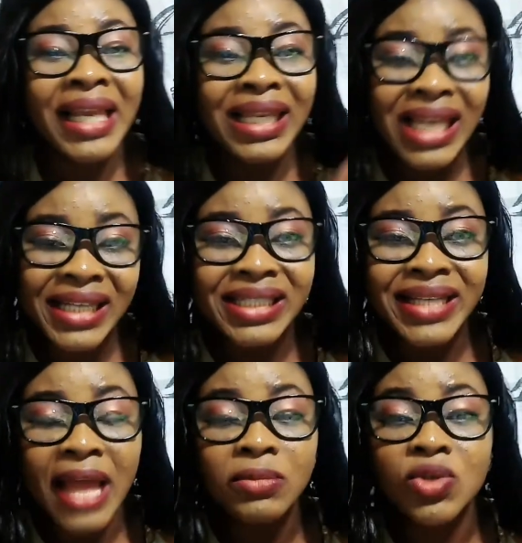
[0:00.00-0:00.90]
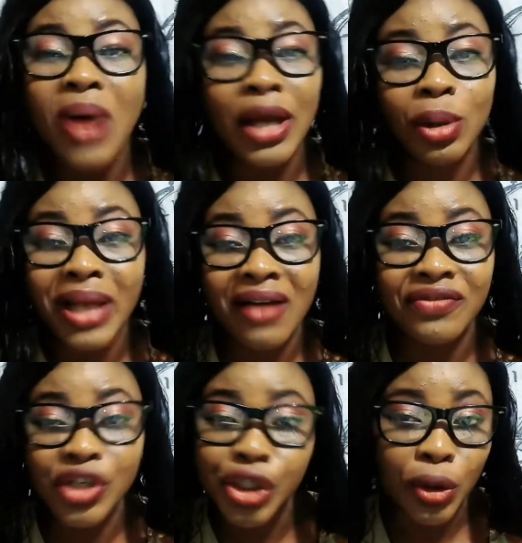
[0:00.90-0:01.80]
lead them to another
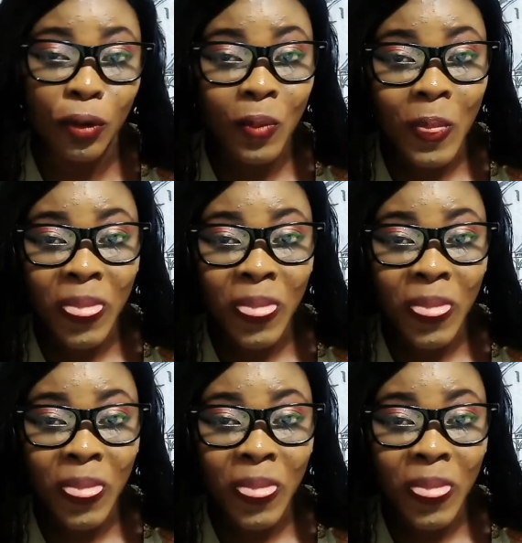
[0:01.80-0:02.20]
video.